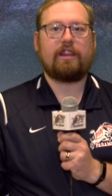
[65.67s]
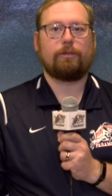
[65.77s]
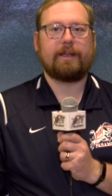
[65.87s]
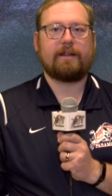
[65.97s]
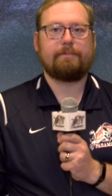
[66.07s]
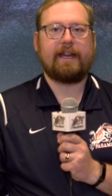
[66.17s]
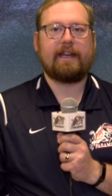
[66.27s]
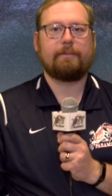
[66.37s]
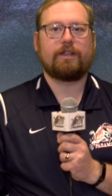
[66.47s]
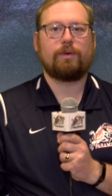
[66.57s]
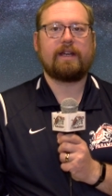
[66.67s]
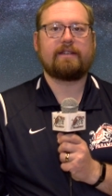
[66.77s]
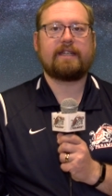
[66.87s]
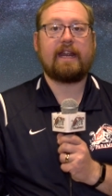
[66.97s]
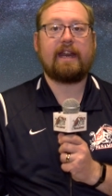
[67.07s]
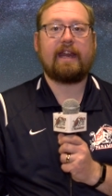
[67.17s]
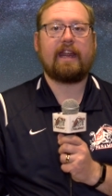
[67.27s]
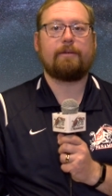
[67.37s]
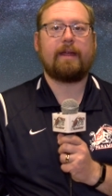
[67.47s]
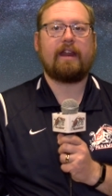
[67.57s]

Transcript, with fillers: They'll be competing between 10 a.m.